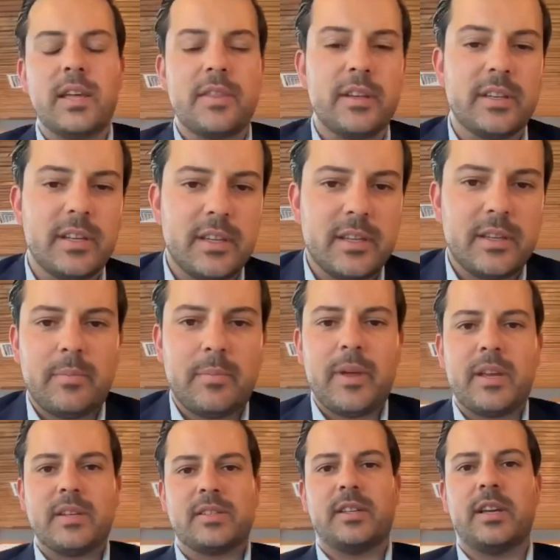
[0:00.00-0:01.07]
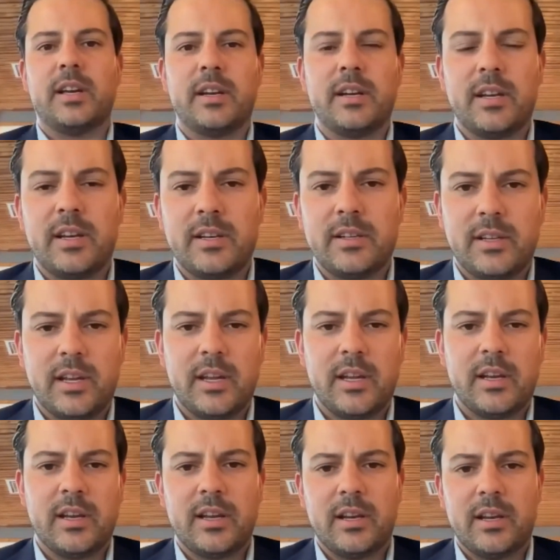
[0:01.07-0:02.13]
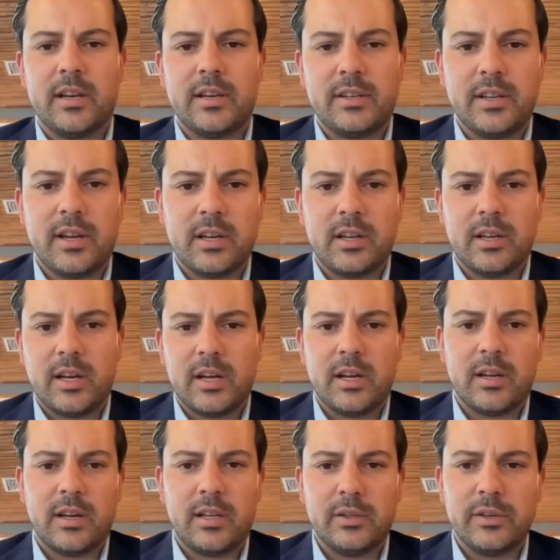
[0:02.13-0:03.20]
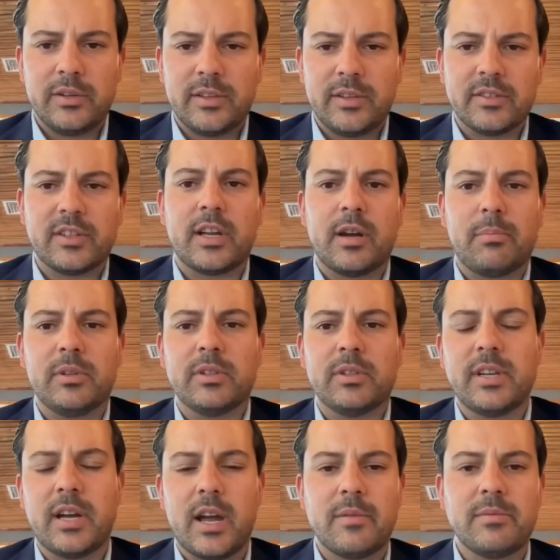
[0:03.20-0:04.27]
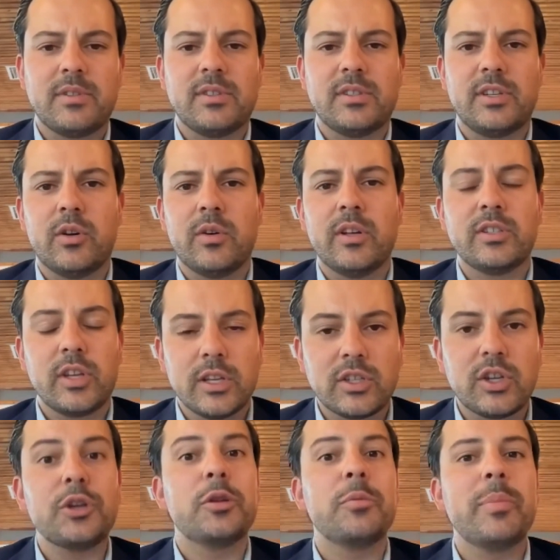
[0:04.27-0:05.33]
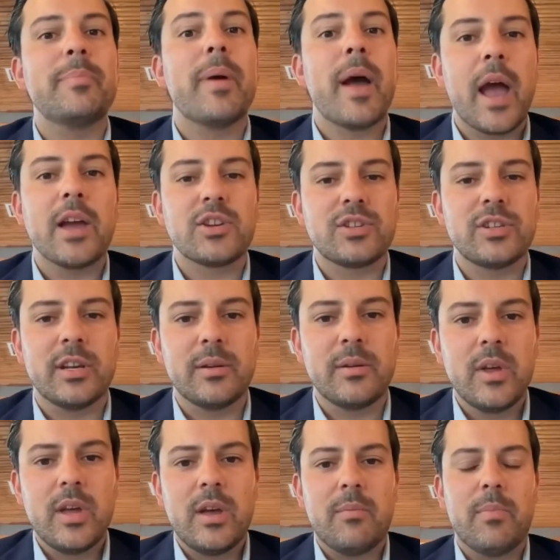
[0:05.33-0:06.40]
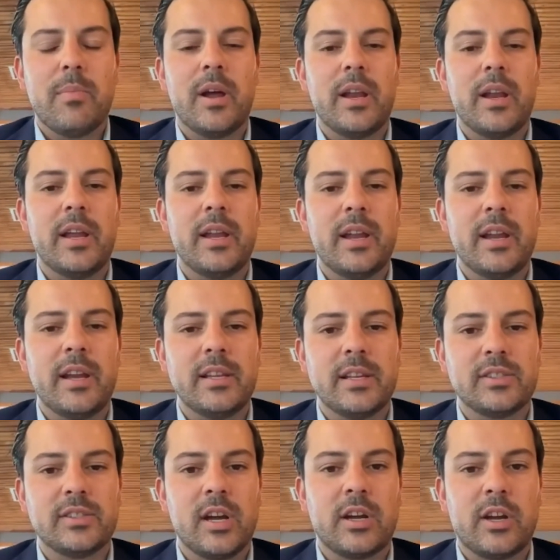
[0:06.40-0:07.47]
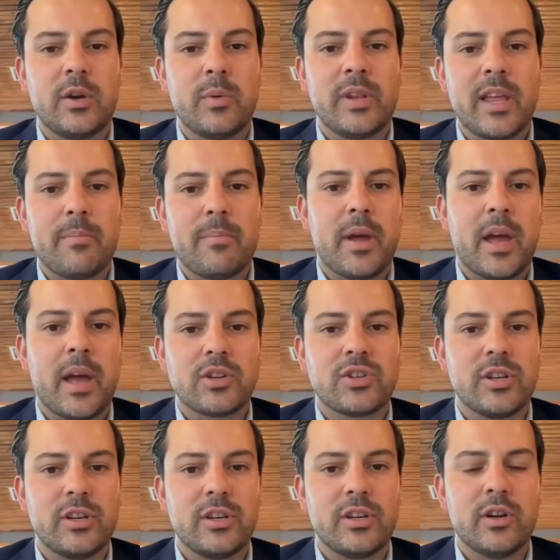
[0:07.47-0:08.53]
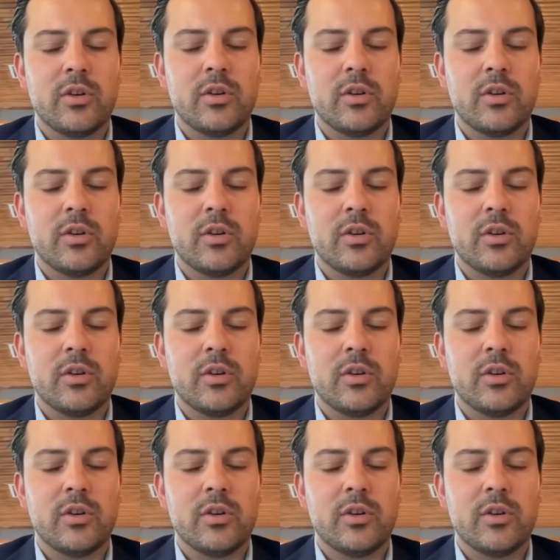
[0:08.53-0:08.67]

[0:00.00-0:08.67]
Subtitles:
think the biggest thing, and Doug alluded to this a couple of times, is, it's good to be passionate, but it's not good when that passion,